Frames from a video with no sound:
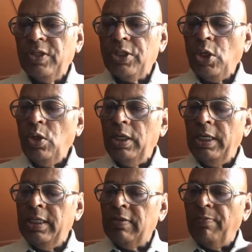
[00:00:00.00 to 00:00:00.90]
So
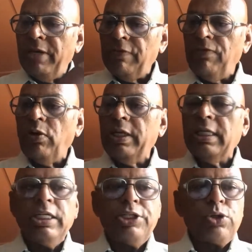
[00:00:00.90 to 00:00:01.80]
it's
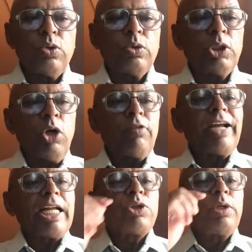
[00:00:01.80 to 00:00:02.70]
metaphorically true, not
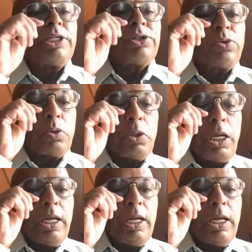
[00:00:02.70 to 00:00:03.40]
factually true,